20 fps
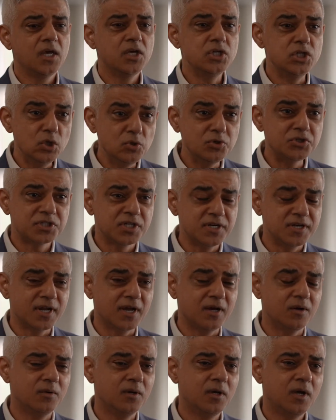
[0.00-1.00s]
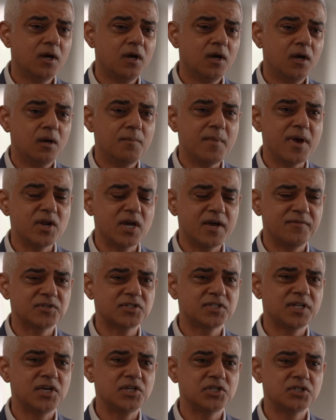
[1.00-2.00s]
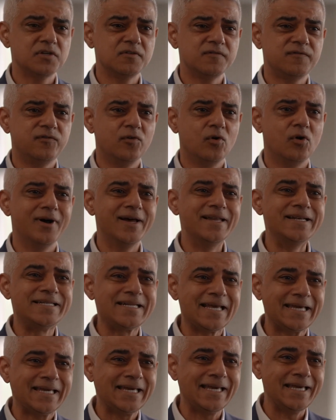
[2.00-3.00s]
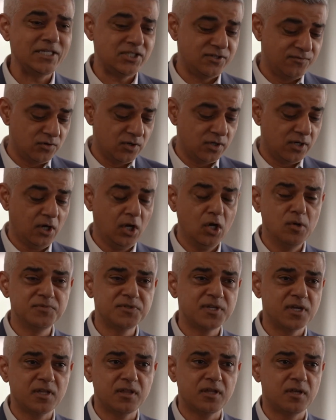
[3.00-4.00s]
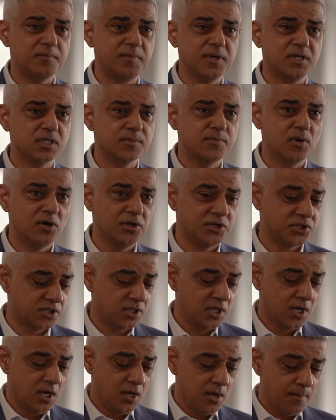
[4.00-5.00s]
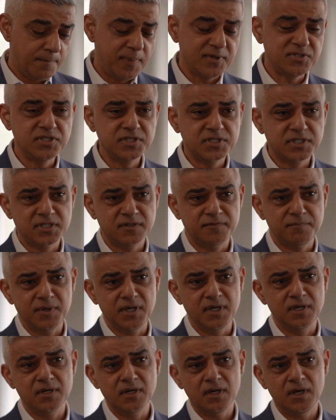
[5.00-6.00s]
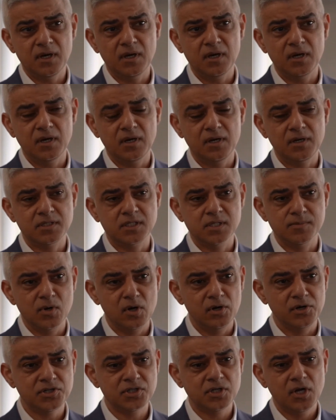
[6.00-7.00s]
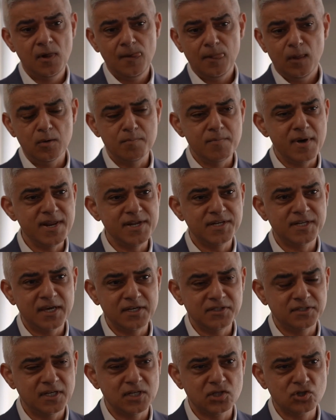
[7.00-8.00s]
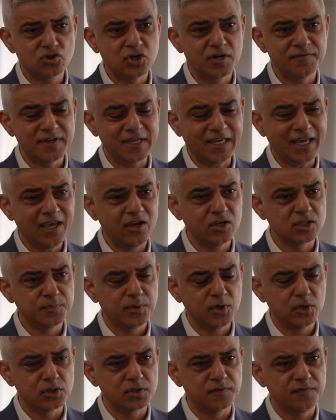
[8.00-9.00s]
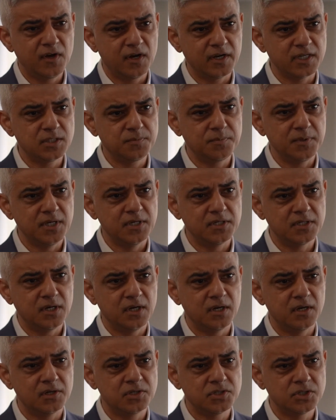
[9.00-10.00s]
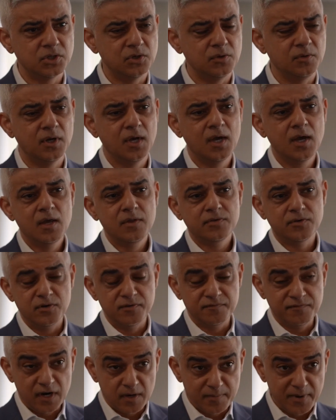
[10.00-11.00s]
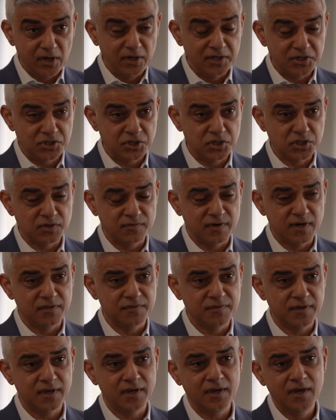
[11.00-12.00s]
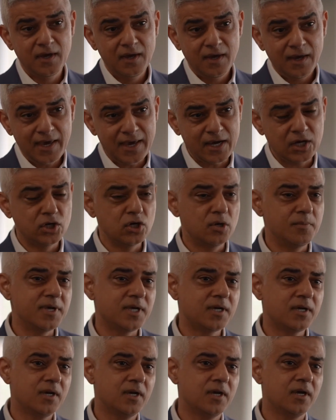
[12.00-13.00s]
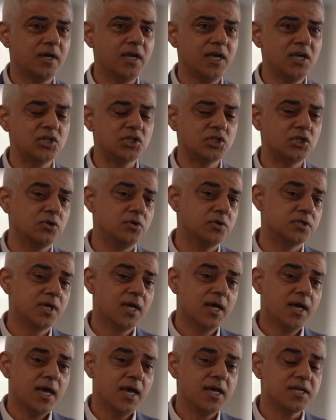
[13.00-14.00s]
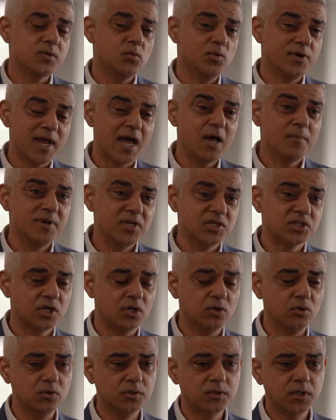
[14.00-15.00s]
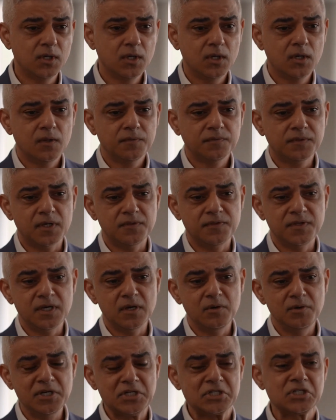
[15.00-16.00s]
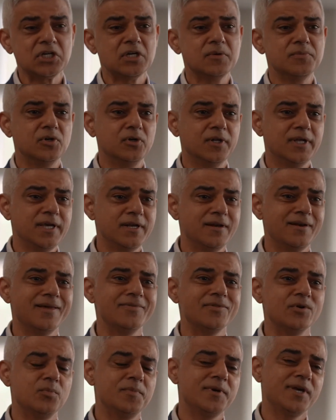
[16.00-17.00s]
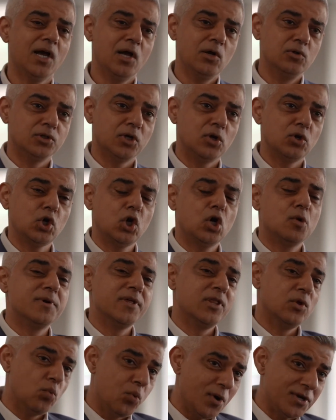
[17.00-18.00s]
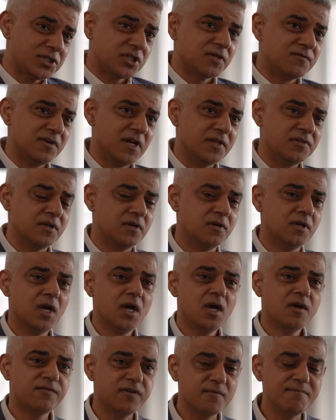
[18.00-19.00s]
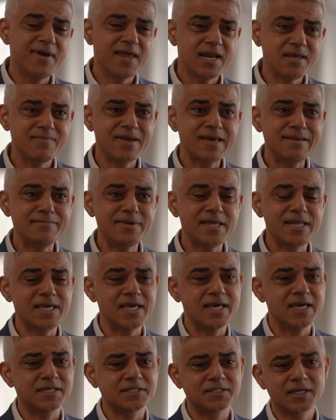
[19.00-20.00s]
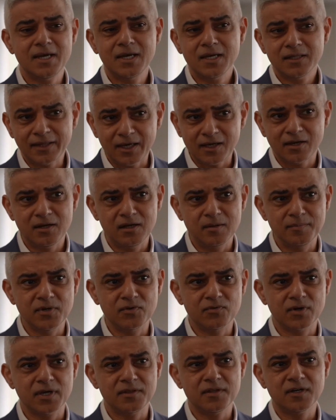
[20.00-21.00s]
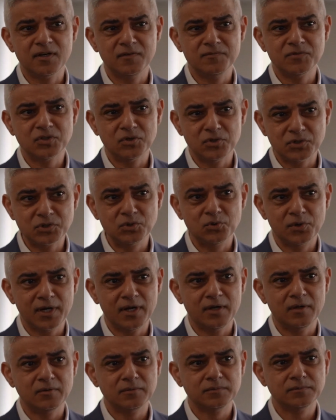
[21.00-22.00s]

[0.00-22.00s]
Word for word: Euston now may not have a station for decades. You've got homes there that have been demolished, businesses have been uh, demolished. On many days, there's traffic chaos because of high speed uh, two. There are environmental issues around there, economic uh, issues. We're now being told that the only terminal in London will be Old Oak Common in the west of London for many, many, many years. That can't be right. The government's got to sort it out.